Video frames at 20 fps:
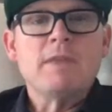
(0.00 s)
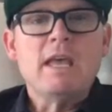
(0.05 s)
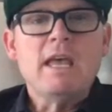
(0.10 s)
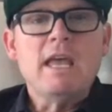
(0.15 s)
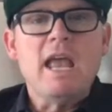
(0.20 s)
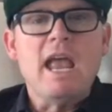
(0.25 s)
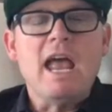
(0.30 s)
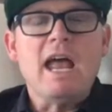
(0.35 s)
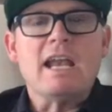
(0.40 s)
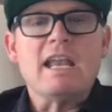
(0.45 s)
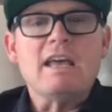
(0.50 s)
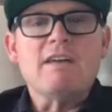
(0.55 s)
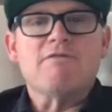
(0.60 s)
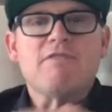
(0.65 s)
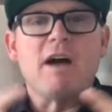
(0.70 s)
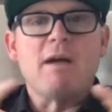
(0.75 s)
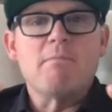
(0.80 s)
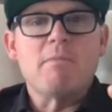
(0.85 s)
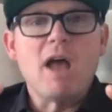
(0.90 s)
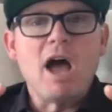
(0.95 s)
And if
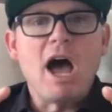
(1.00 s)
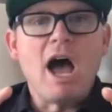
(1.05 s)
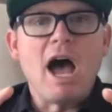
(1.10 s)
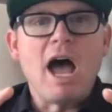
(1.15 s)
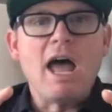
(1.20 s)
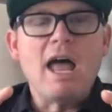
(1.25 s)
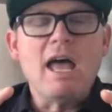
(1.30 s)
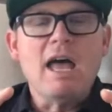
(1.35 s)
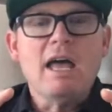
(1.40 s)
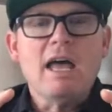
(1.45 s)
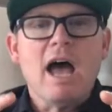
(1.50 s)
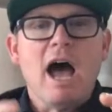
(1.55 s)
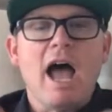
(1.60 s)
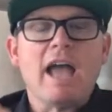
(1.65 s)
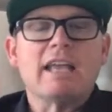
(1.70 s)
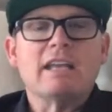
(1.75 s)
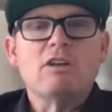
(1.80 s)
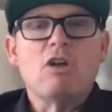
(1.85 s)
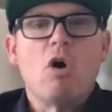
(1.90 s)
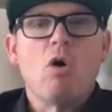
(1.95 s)
I'm not,
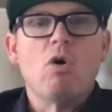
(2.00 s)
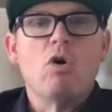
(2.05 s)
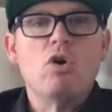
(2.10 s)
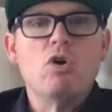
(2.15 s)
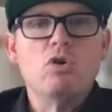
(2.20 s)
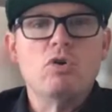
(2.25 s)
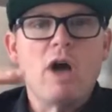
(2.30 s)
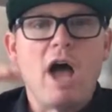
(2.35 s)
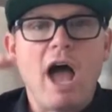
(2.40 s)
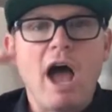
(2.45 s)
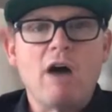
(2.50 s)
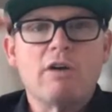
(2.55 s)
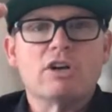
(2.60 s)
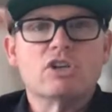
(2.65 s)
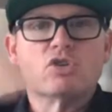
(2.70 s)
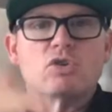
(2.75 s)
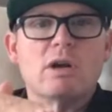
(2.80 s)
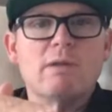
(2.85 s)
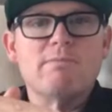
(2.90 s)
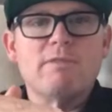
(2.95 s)
I know how to
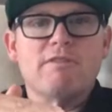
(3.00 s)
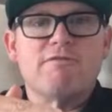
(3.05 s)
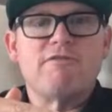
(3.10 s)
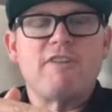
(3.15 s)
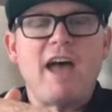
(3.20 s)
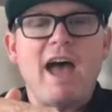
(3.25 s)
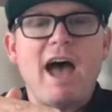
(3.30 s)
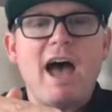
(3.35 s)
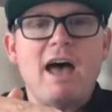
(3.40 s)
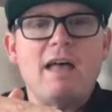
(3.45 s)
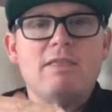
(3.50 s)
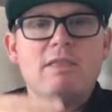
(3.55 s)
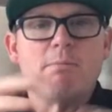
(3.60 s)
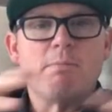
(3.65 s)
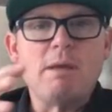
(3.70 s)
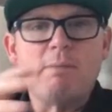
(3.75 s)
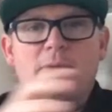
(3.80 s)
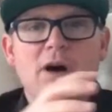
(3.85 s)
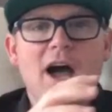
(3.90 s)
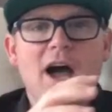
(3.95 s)
trim the fat, the
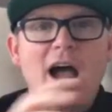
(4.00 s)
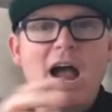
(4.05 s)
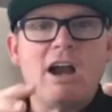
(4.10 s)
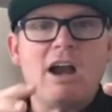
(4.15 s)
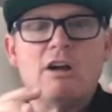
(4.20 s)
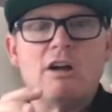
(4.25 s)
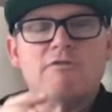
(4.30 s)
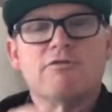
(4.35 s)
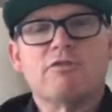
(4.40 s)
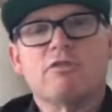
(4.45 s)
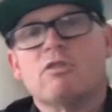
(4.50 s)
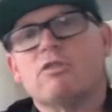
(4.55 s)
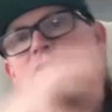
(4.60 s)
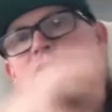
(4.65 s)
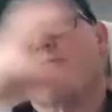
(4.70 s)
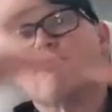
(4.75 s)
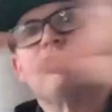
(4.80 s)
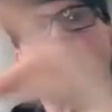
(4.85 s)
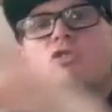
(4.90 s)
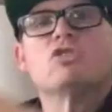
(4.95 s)
people I hired for the
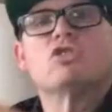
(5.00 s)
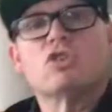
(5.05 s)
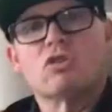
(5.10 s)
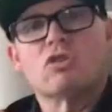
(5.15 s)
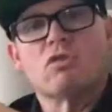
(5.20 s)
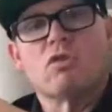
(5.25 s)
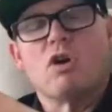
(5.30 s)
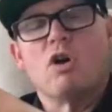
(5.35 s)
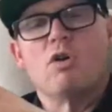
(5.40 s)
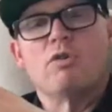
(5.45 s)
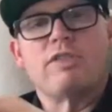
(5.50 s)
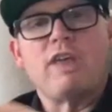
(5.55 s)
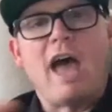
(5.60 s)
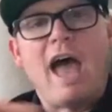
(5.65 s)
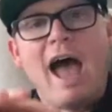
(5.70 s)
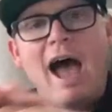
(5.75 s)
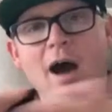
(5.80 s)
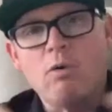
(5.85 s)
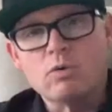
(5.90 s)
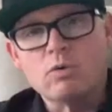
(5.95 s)
future growth
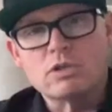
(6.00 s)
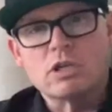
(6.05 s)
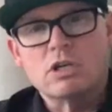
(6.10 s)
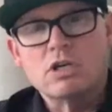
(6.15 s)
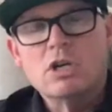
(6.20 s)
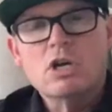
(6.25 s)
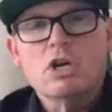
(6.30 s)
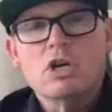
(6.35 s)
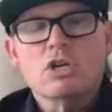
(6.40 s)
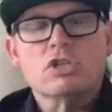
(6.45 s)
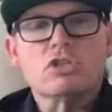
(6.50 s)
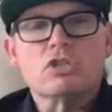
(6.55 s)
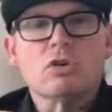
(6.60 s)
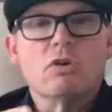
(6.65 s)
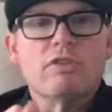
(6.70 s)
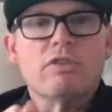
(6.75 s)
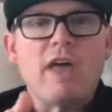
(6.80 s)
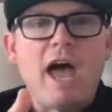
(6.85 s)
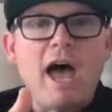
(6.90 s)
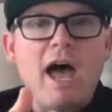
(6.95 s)
out,
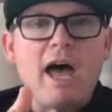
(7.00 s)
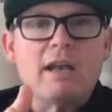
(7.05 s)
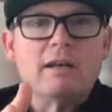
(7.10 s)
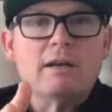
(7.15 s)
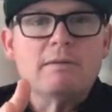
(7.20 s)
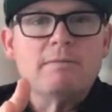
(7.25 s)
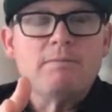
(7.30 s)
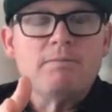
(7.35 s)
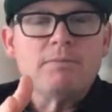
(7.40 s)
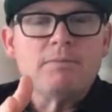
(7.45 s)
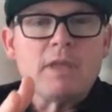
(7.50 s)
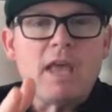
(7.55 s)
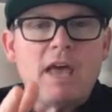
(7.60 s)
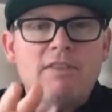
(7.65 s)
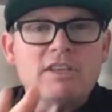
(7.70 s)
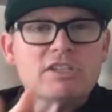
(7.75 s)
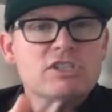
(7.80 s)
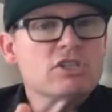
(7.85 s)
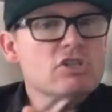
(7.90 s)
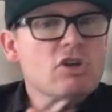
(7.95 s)
so that,
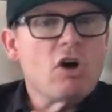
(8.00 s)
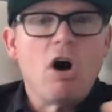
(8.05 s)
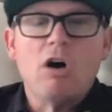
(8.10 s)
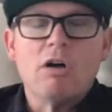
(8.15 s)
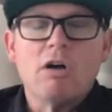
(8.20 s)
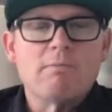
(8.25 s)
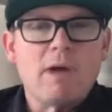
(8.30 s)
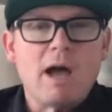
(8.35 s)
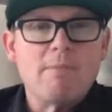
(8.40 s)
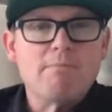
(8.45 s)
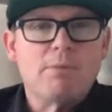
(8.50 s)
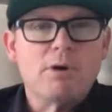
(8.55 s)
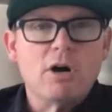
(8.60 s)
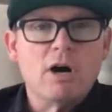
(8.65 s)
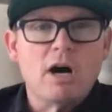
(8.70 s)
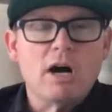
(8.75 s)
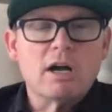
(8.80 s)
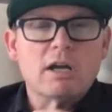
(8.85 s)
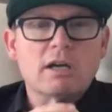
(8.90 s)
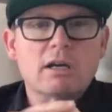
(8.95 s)
and this is all in my
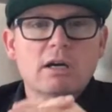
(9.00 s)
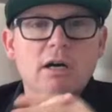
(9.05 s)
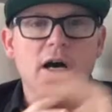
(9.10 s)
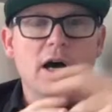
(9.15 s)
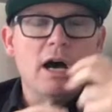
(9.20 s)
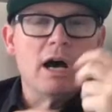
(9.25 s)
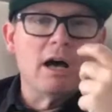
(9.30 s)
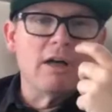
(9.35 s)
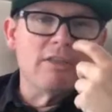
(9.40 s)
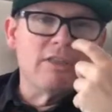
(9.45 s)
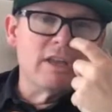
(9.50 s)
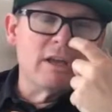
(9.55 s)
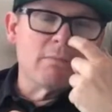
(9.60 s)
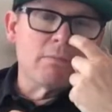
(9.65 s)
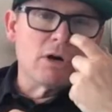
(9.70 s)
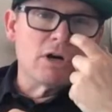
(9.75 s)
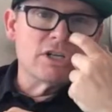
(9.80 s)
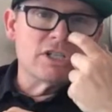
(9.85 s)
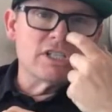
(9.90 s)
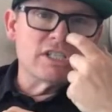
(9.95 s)
book, The
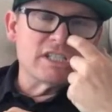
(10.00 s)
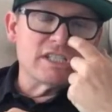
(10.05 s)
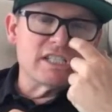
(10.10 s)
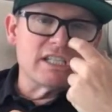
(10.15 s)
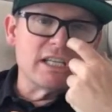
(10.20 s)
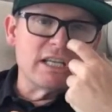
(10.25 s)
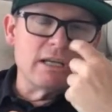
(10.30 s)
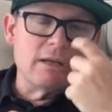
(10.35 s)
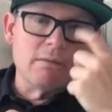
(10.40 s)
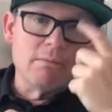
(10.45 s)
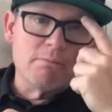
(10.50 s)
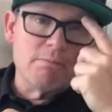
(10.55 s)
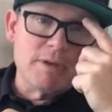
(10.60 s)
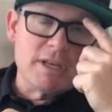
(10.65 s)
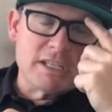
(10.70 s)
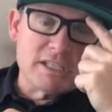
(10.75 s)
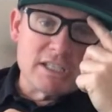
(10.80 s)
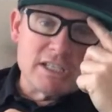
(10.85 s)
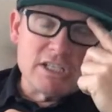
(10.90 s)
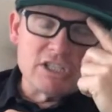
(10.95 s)
Emergency
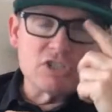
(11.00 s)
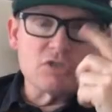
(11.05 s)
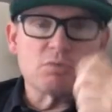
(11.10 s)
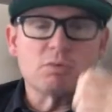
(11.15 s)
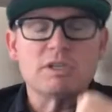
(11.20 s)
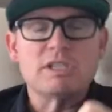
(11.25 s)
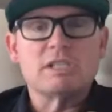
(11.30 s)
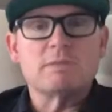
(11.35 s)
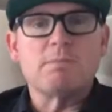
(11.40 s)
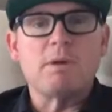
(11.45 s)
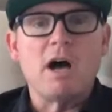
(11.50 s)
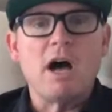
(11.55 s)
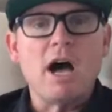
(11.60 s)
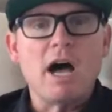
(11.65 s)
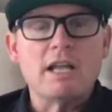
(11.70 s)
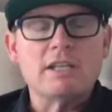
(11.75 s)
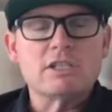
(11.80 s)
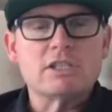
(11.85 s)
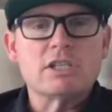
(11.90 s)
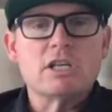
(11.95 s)
Business
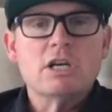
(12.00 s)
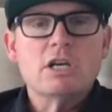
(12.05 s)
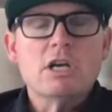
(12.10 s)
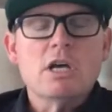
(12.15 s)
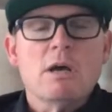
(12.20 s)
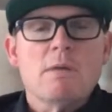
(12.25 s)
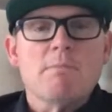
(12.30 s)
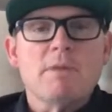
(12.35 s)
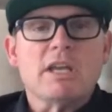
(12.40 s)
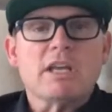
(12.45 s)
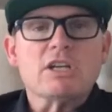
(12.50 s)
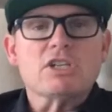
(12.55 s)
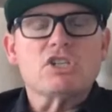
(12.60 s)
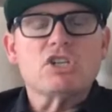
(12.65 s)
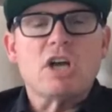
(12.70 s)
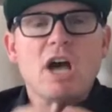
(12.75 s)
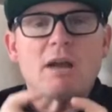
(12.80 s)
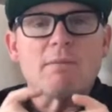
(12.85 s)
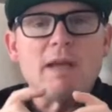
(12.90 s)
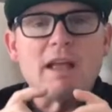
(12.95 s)
Response, because you
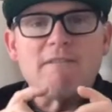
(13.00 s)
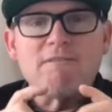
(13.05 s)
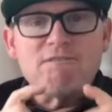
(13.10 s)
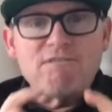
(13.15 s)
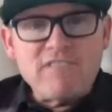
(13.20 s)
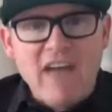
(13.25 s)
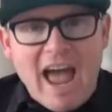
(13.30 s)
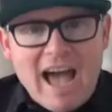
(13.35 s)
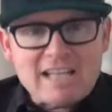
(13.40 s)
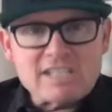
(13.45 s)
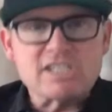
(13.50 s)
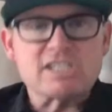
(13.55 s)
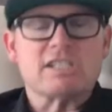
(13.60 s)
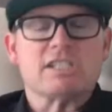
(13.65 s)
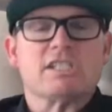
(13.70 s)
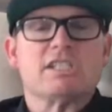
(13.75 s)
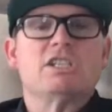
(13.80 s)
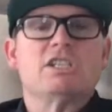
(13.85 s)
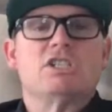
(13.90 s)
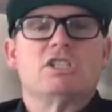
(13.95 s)
got to make fast
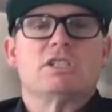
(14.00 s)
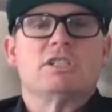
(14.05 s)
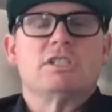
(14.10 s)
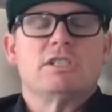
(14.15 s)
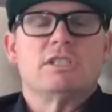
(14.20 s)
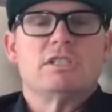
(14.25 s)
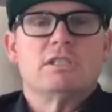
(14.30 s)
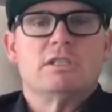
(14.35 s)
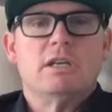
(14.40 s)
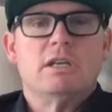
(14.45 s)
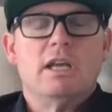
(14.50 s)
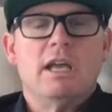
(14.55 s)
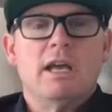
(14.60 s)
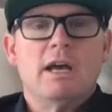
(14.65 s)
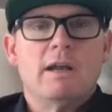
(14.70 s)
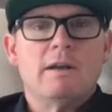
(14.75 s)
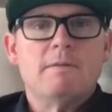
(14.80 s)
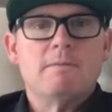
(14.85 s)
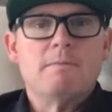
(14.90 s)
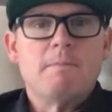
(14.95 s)
decisions.
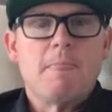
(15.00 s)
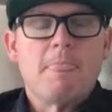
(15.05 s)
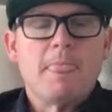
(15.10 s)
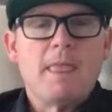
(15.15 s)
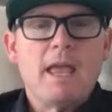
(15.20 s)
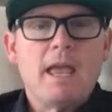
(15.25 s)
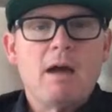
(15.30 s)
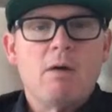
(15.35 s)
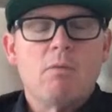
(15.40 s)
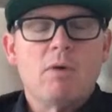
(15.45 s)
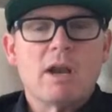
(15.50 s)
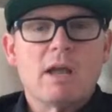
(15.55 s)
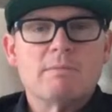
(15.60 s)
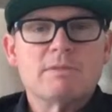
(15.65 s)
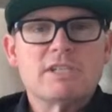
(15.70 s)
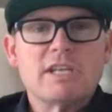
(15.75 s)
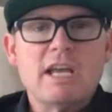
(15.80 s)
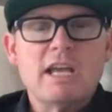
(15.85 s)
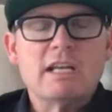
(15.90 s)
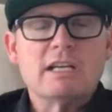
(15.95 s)
And what I'm
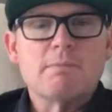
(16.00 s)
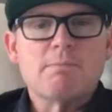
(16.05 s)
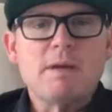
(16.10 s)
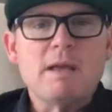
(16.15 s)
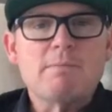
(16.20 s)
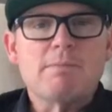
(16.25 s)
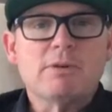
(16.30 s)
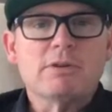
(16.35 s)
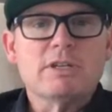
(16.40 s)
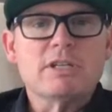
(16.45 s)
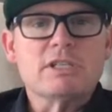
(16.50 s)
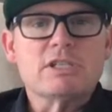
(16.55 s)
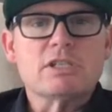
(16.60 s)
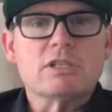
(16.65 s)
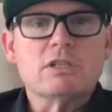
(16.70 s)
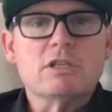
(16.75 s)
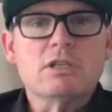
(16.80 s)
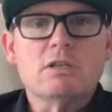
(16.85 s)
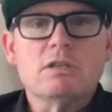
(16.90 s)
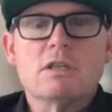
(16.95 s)
saying to people
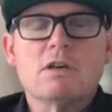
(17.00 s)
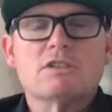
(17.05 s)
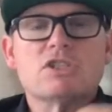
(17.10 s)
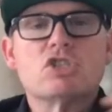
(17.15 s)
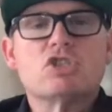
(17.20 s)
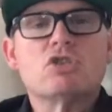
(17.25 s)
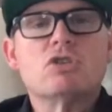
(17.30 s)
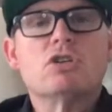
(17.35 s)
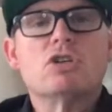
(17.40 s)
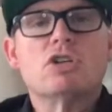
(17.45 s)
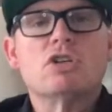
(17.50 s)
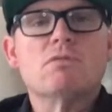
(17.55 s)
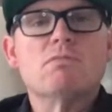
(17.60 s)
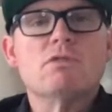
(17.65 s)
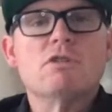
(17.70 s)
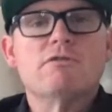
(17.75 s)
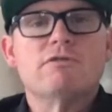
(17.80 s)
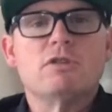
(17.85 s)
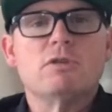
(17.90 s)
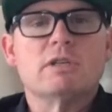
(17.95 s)
is, the sooner you
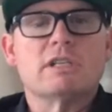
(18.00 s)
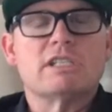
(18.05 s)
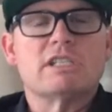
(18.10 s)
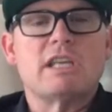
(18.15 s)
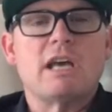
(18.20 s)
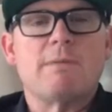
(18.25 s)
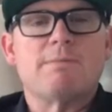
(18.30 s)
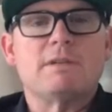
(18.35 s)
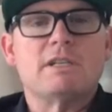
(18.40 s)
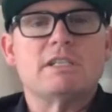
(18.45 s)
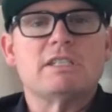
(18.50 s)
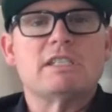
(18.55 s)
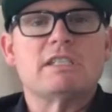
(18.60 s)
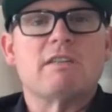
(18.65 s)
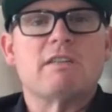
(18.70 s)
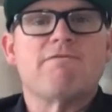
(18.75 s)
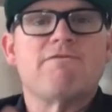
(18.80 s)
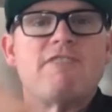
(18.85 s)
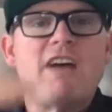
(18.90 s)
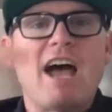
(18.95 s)
move to acceptance,
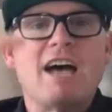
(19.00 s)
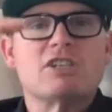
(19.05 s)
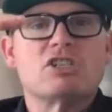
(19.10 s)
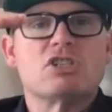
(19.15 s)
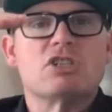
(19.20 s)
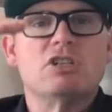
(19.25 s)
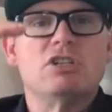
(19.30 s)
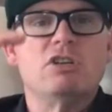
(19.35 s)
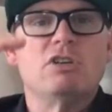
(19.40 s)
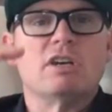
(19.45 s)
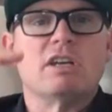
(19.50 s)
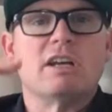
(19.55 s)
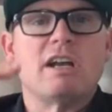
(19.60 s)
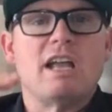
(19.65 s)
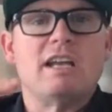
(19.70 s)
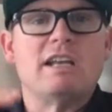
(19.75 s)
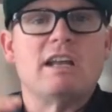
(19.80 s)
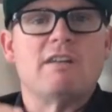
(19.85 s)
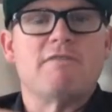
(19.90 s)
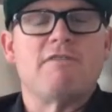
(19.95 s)
the faster you can
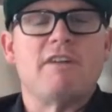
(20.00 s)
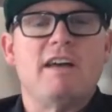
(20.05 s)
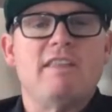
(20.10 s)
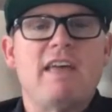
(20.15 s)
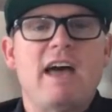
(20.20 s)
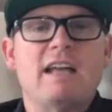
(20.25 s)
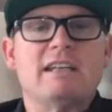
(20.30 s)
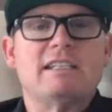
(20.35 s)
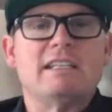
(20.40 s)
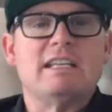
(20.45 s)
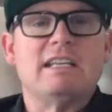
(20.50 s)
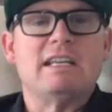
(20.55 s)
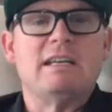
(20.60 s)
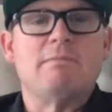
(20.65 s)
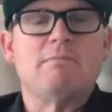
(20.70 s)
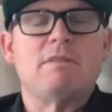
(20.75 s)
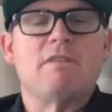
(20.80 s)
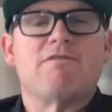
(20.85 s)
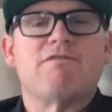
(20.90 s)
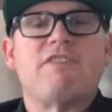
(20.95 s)
identify that
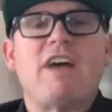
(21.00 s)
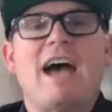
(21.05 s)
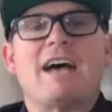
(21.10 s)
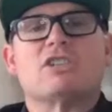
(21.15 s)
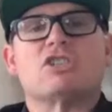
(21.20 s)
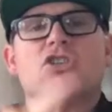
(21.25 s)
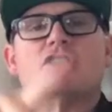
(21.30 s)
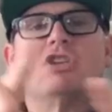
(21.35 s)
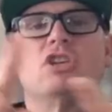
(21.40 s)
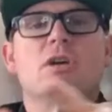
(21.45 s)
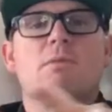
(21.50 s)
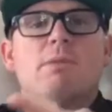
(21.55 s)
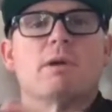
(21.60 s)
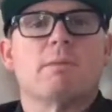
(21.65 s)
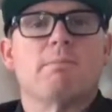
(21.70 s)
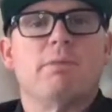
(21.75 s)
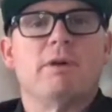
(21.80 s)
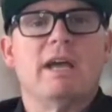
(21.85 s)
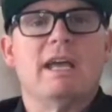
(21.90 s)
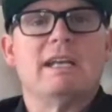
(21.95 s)
team, the faster you can put
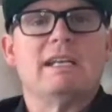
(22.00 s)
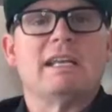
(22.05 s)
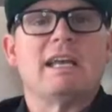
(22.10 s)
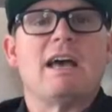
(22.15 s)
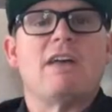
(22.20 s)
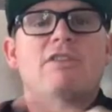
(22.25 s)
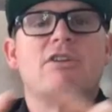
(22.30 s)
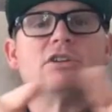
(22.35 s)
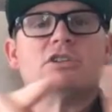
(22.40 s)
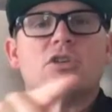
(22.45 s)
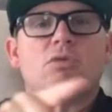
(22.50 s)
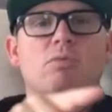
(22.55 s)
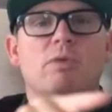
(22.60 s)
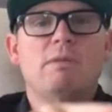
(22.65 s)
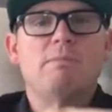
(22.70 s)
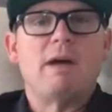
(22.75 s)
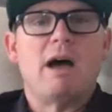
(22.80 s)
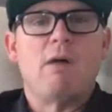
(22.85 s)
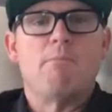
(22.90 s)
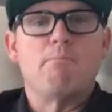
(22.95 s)
a plan together to
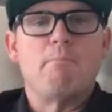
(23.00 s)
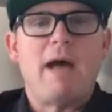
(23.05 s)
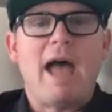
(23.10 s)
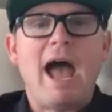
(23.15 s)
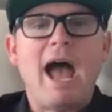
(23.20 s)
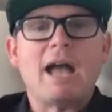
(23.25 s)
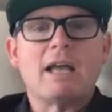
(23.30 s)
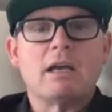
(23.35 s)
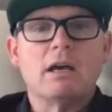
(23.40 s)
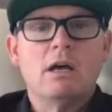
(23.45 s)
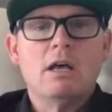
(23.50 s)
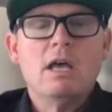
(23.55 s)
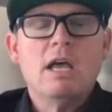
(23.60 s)
rebound back.